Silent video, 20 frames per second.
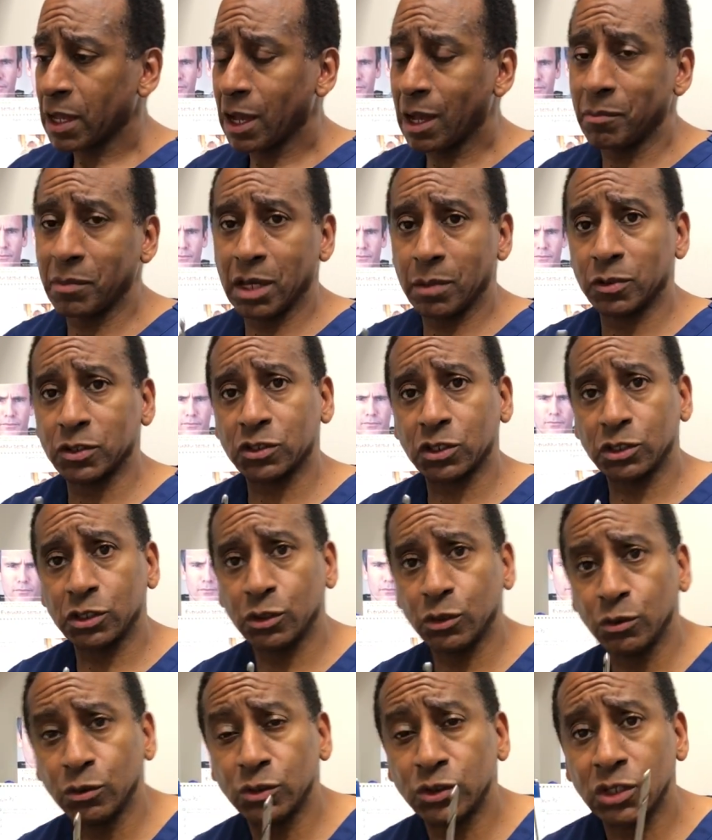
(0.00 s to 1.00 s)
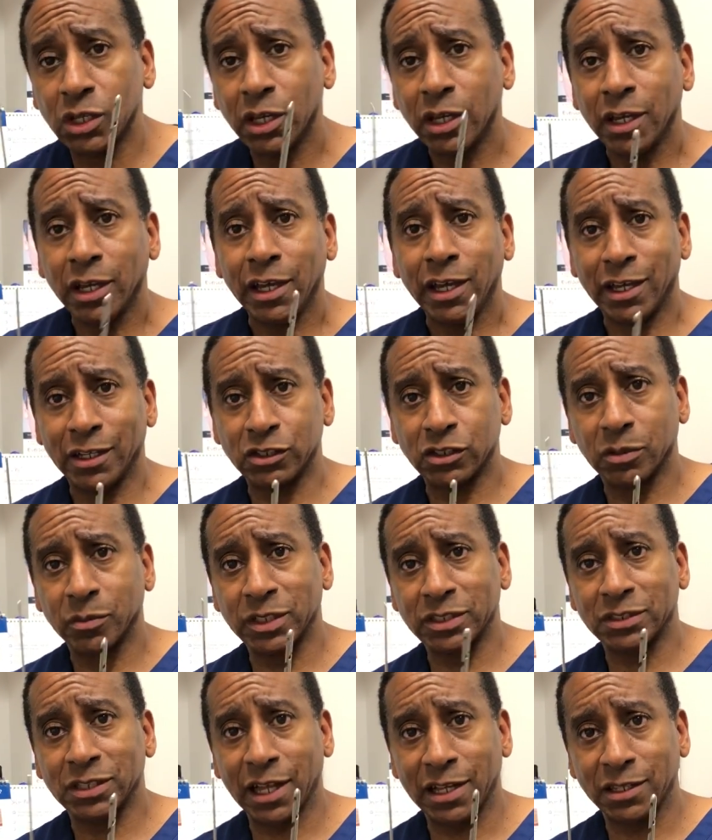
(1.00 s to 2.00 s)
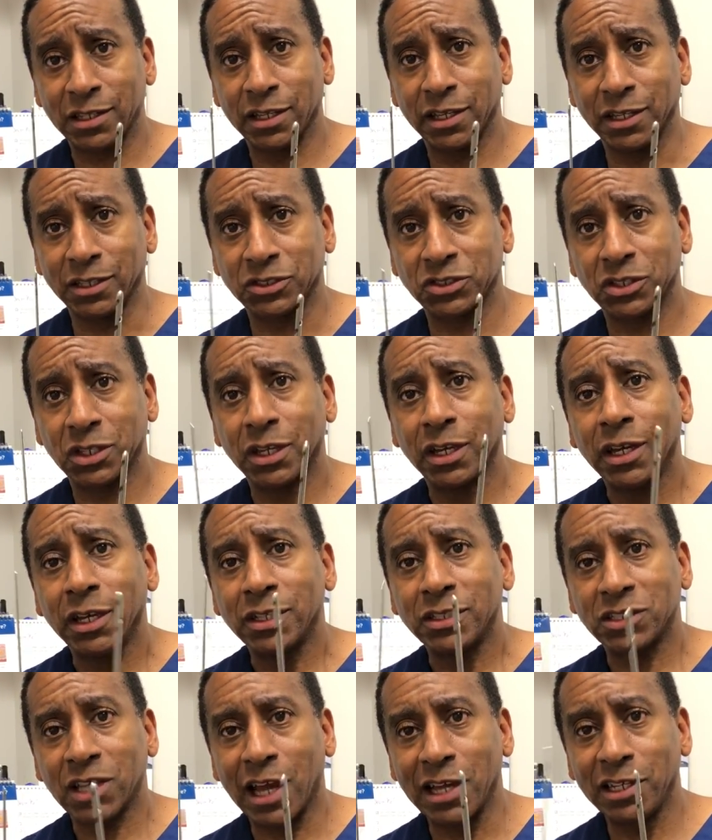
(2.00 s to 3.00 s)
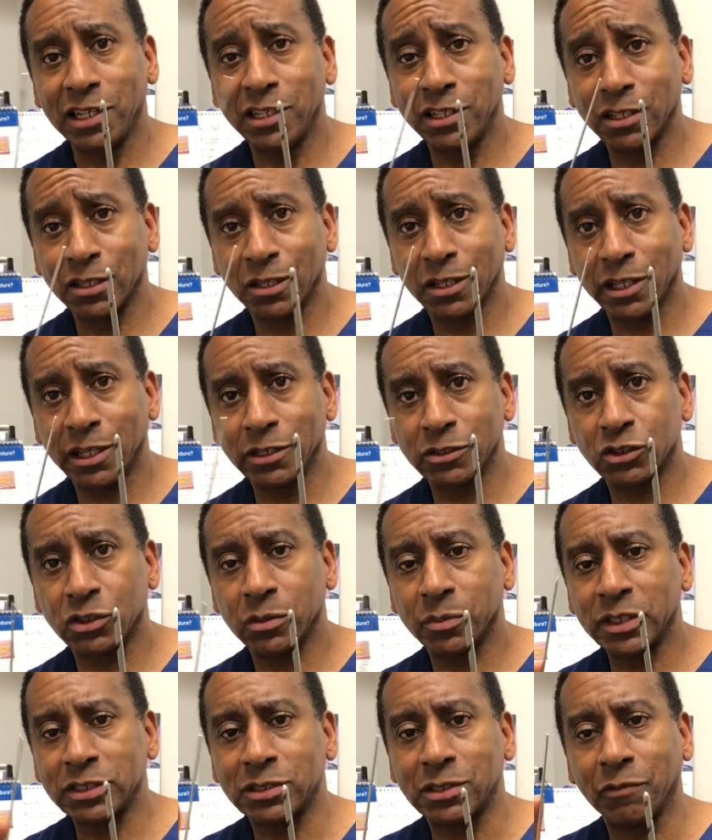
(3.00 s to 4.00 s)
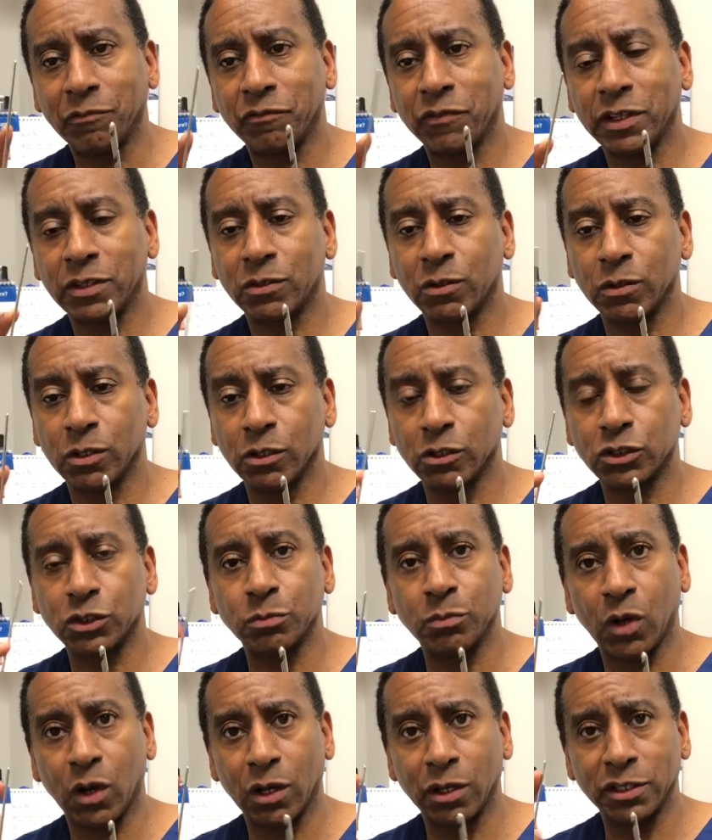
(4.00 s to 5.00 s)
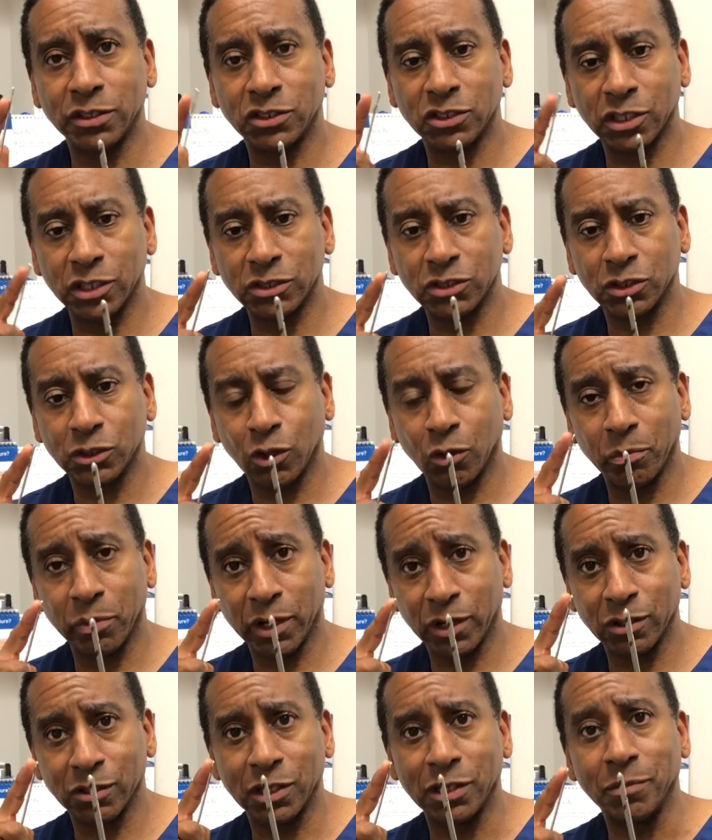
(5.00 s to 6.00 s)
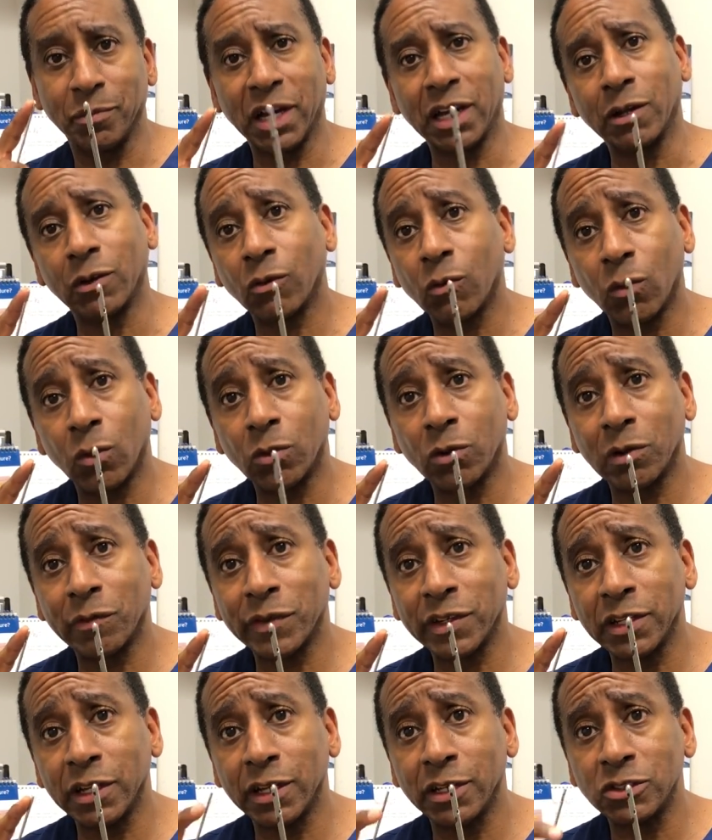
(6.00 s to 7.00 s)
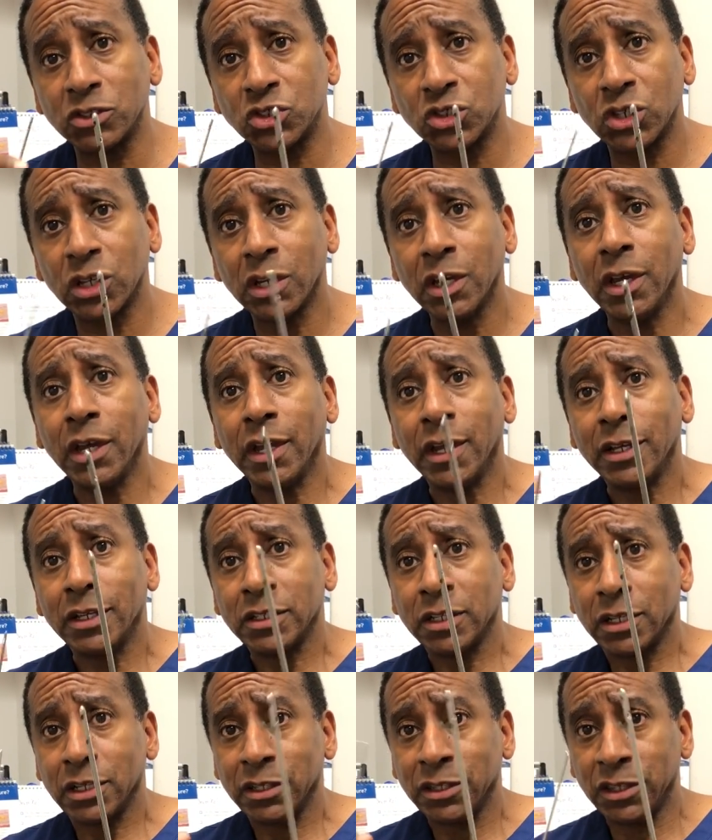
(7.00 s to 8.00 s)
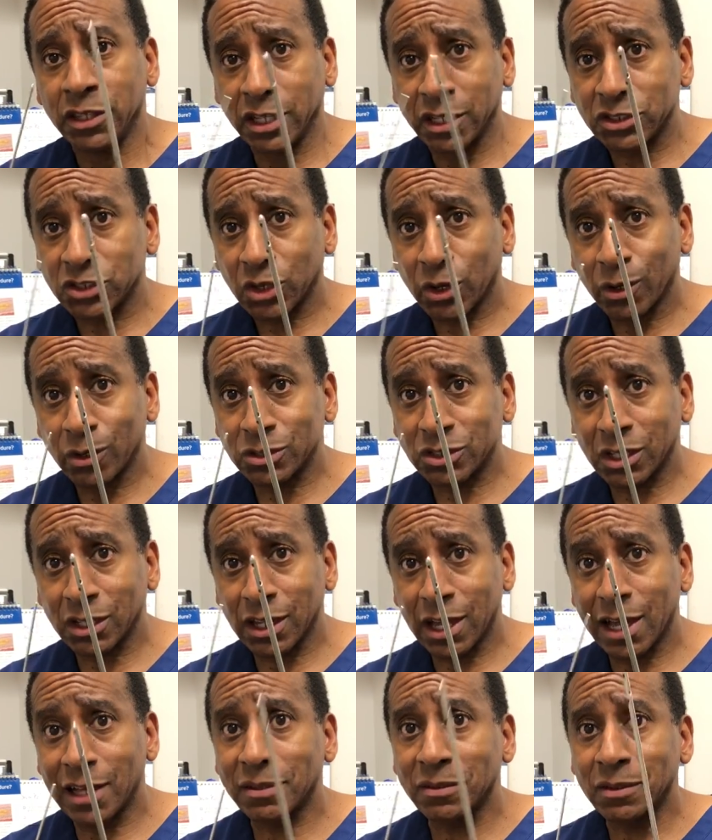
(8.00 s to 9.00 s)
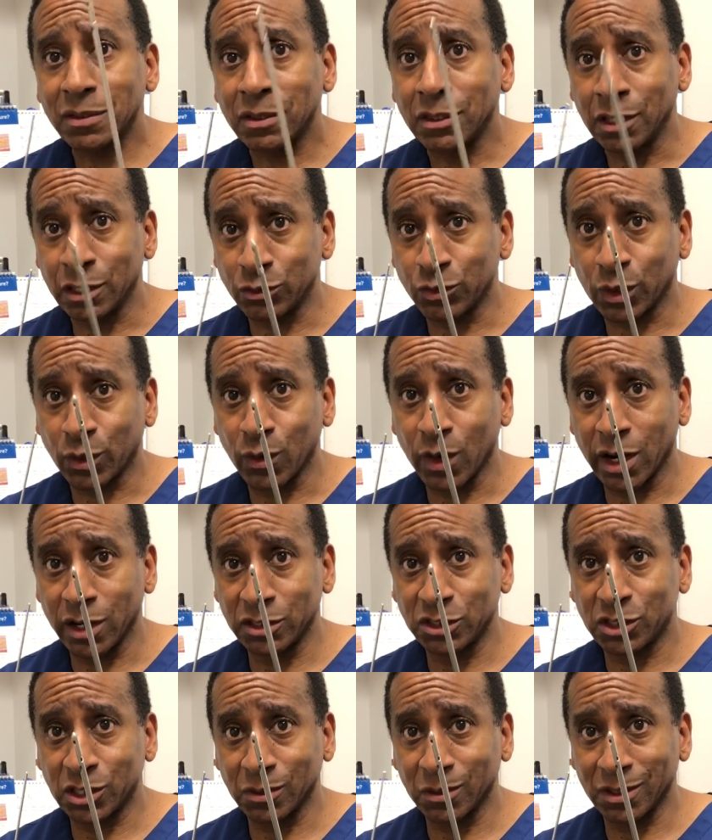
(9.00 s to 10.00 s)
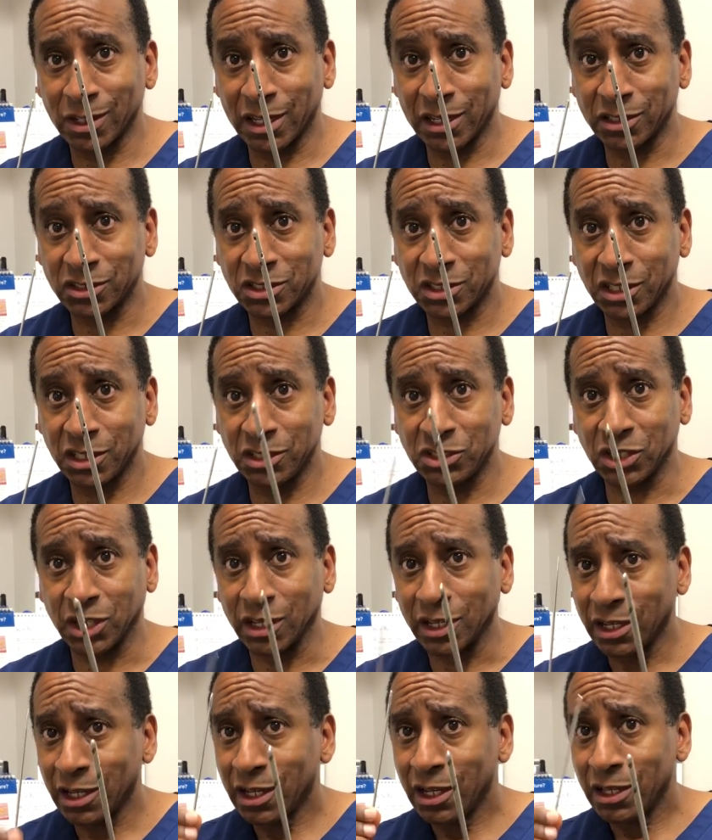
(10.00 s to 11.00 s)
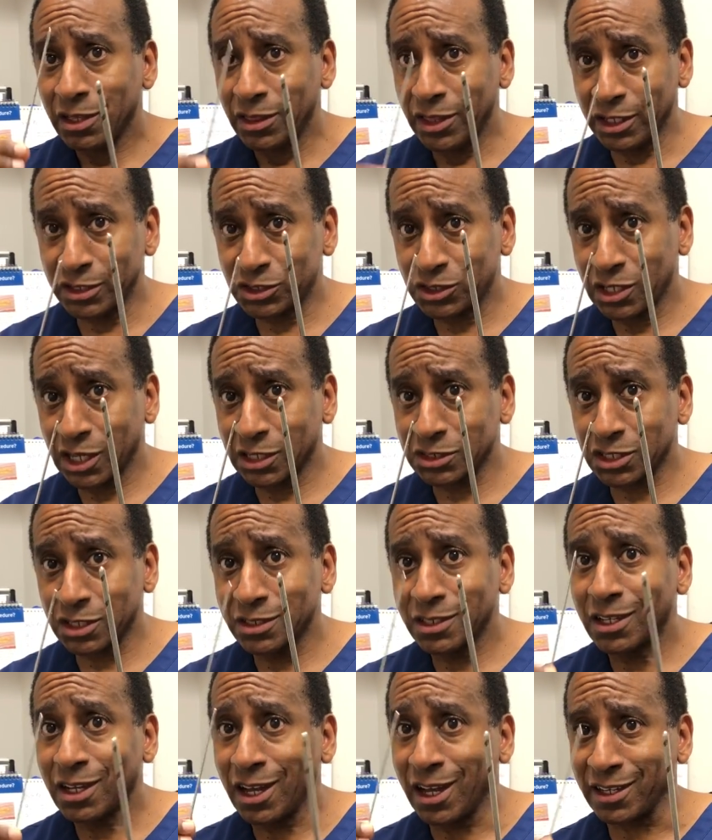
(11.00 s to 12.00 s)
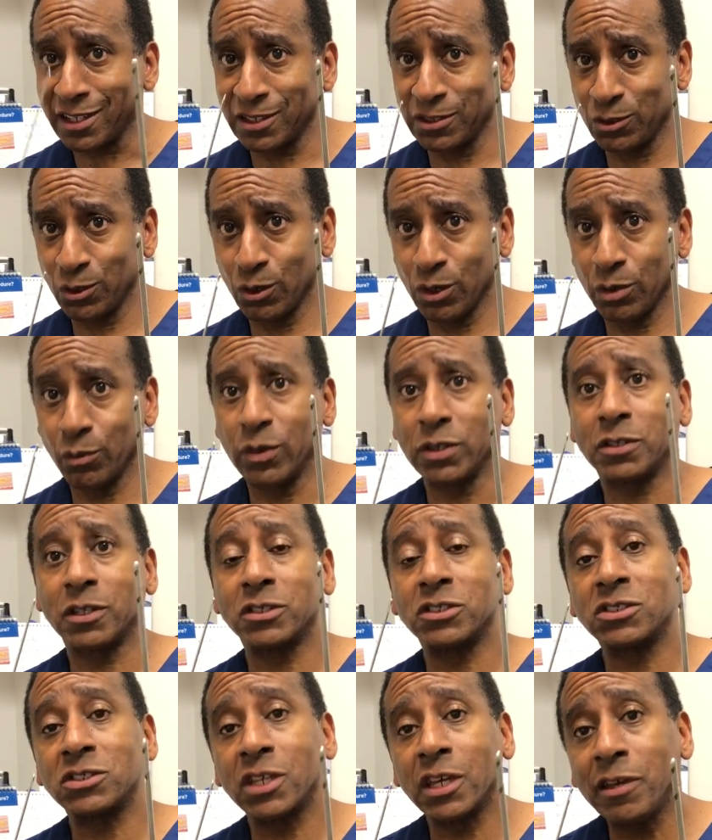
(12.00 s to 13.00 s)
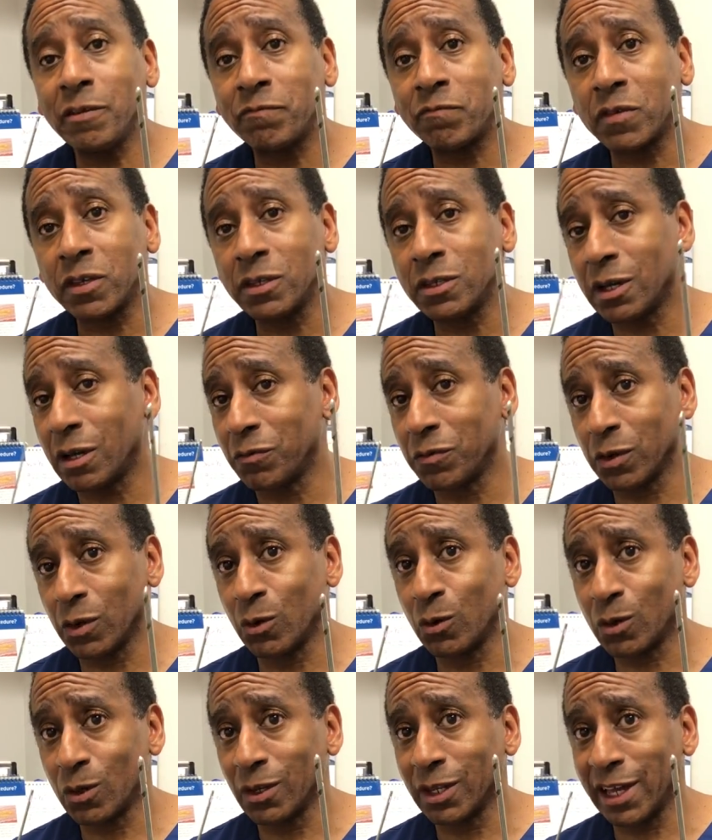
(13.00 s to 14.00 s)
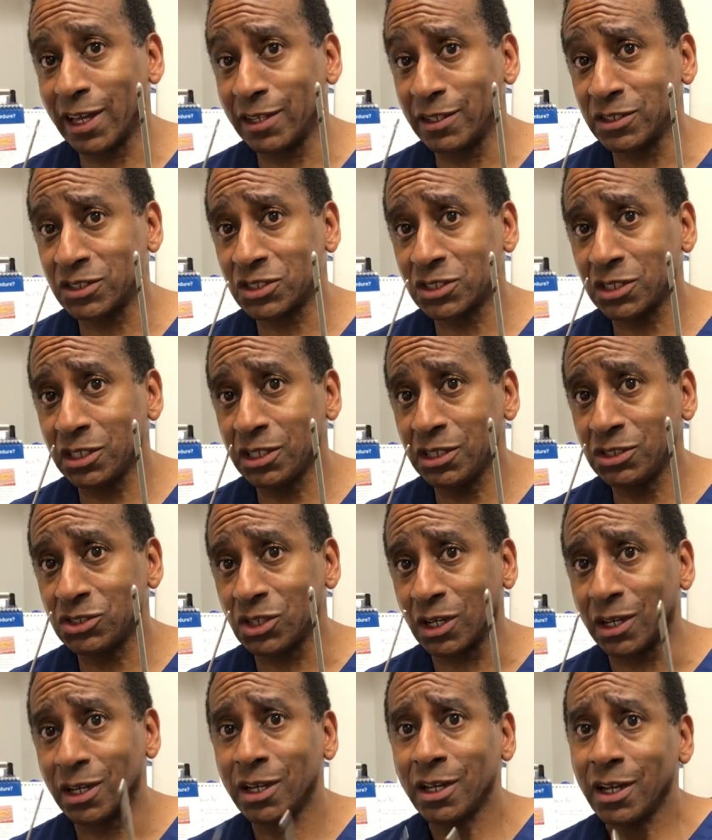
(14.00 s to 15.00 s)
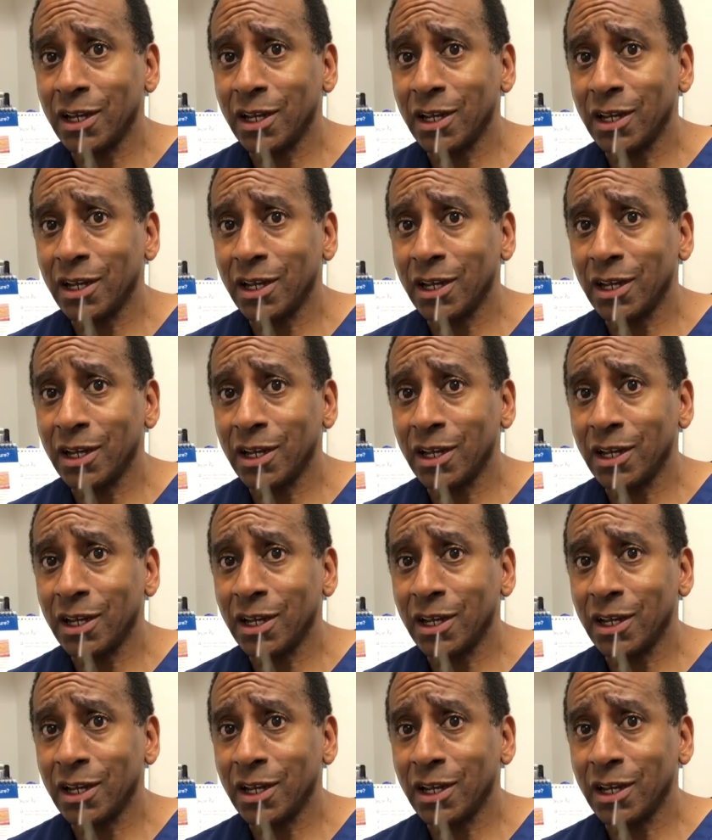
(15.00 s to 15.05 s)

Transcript: I'm able to use instruments like this. Tiny little instruments that fit the little small incision, no bigger than about 1/4 of an inch. This hurts a lot. This requires general anesthesia. This doesn't. I can do it with the safety of local anesthesia.